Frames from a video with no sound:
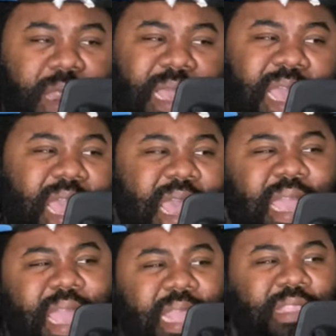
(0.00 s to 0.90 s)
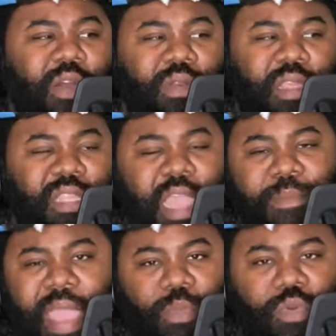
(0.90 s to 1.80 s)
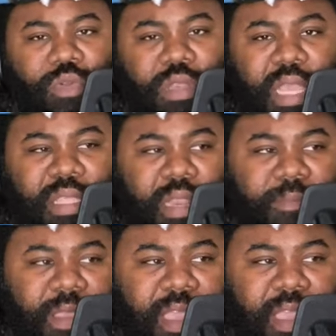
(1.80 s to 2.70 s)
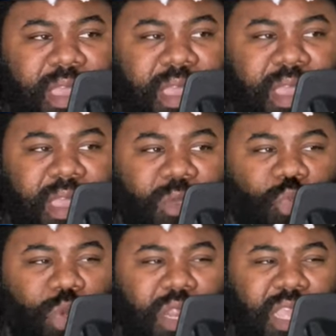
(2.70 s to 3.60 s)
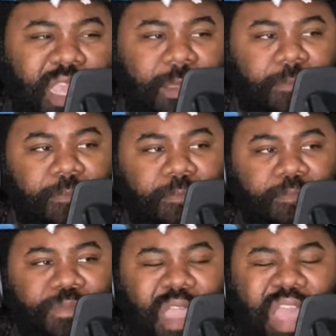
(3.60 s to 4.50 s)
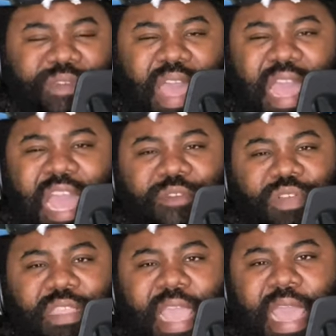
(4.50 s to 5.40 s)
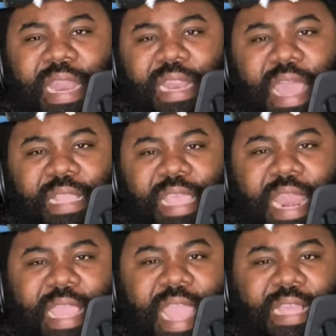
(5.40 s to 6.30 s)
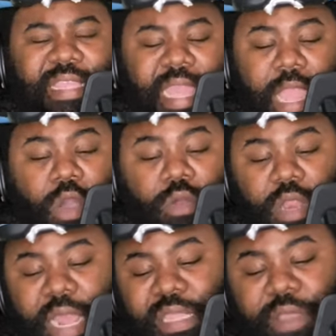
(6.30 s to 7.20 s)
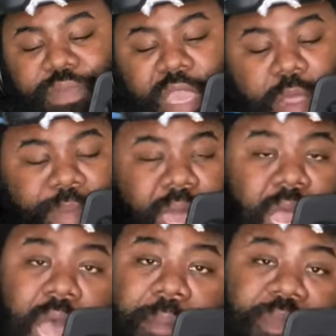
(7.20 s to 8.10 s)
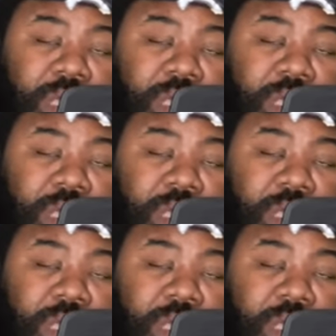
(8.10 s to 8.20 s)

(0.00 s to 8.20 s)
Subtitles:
And I can't totally say Matt Rhule doesn't really have an eye for talent like that. I can't say that. Oh, and let's not forget about